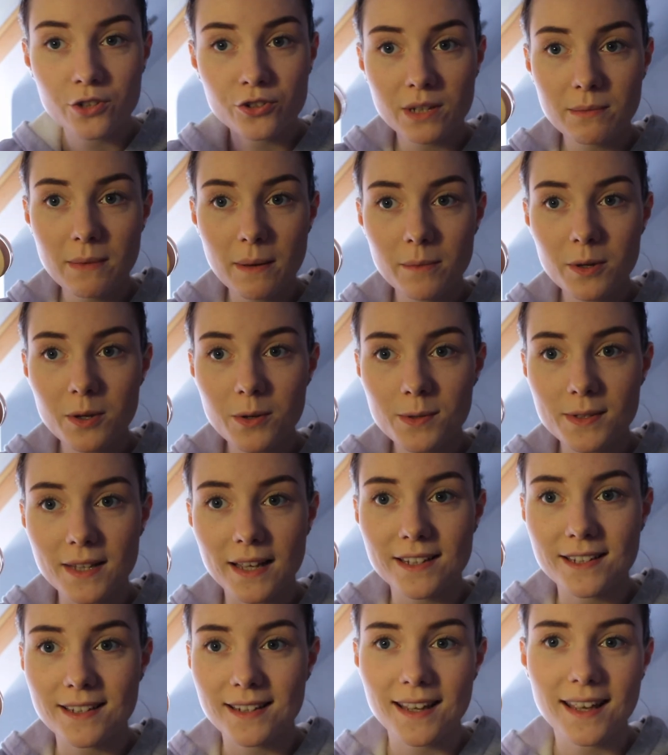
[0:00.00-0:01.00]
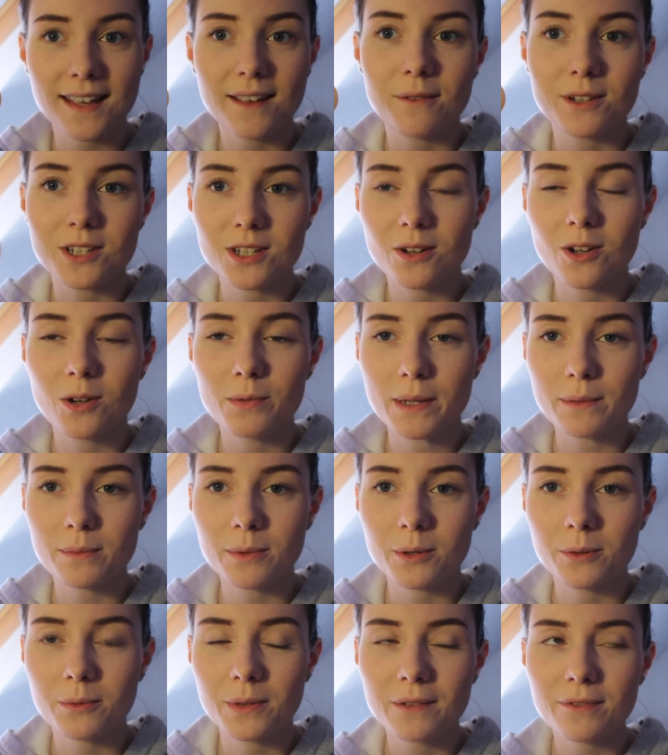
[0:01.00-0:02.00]
Dream Matte Mousse actually, which a lot of
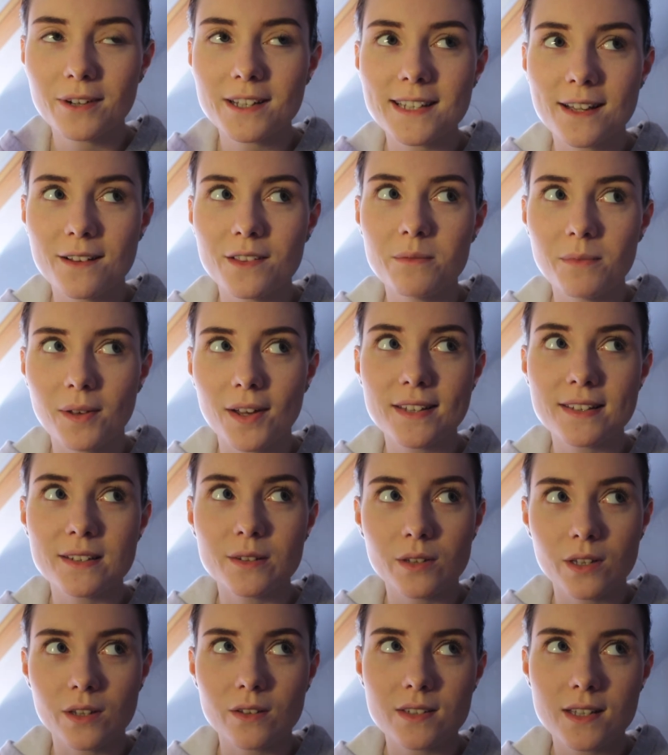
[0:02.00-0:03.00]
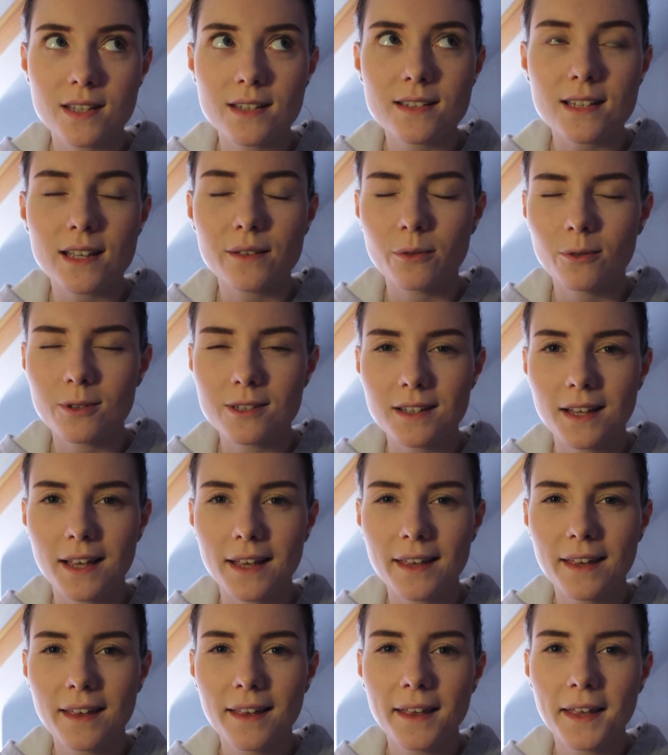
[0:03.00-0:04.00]
people, whenever I tell them that I still use this, everyone's
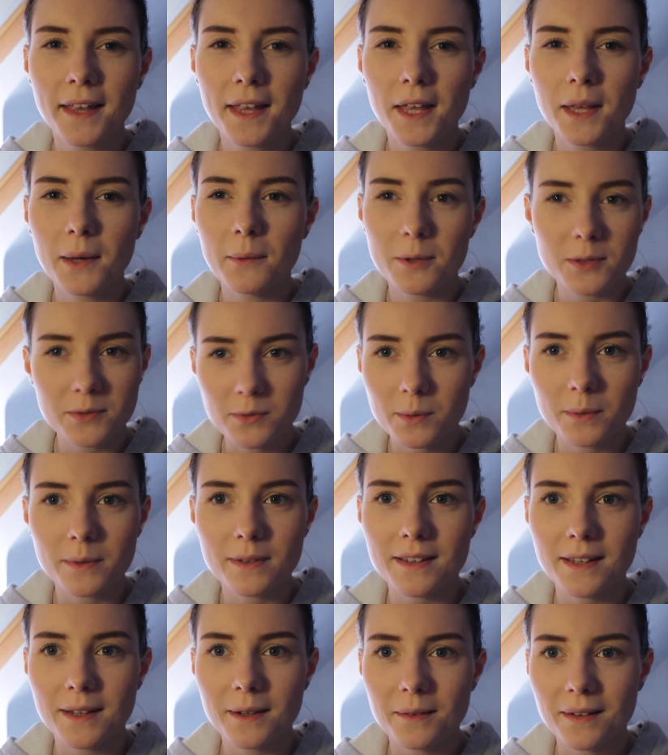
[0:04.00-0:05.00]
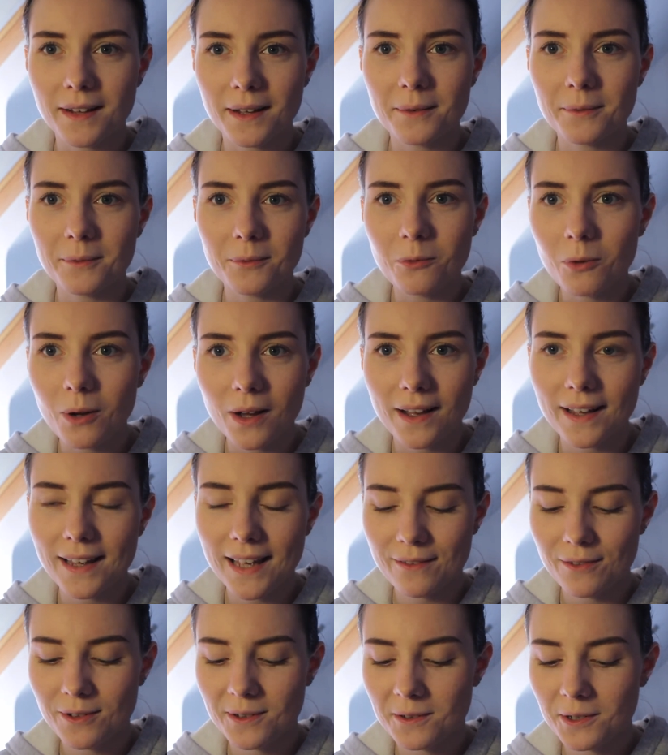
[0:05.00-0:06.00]
like, what's wrong with you? Like, why
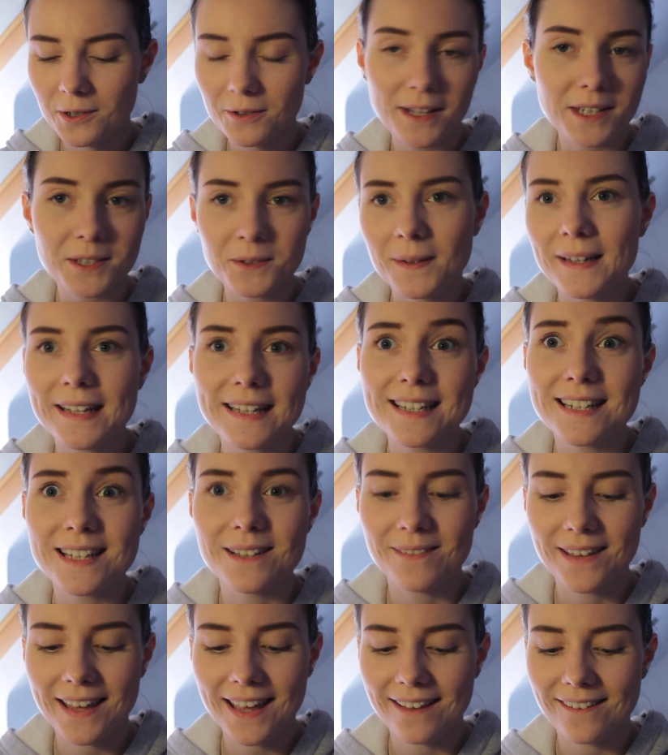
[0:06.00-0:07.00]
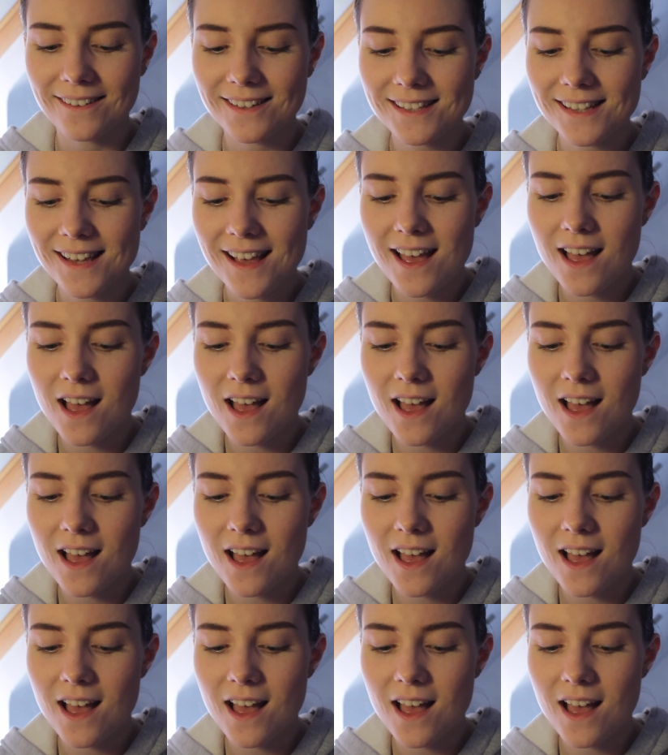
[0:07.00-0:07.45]
have you not graduated to something else?